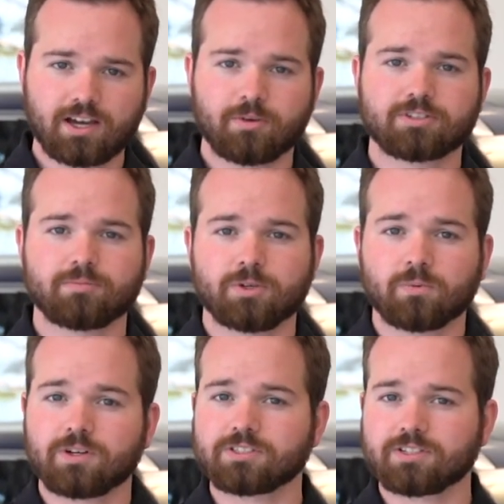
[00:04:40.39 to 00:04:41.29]
which will be
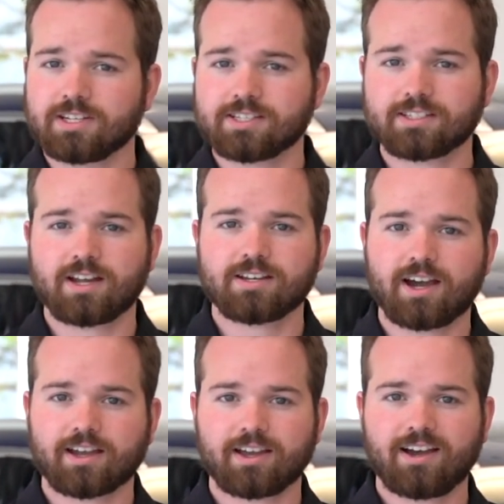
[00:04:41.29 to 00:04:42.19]

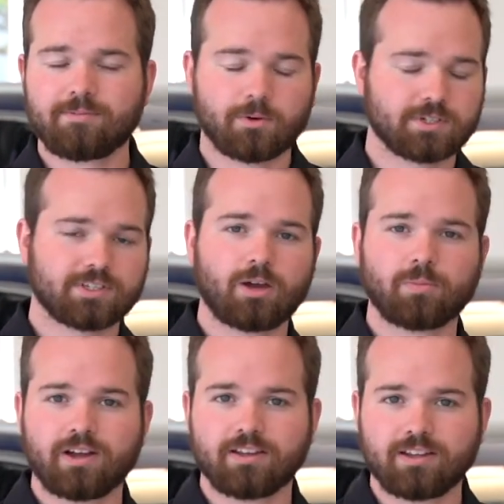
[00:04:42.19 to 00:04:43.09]
walsernissan.com, or stop
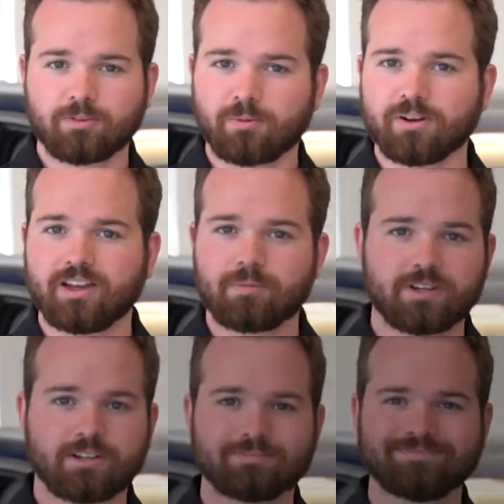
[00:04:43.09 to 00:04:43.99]
on in. We're more than happy
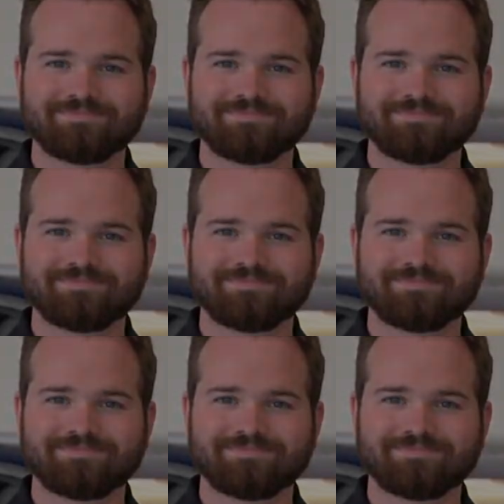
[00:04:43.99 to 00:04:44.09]
to help.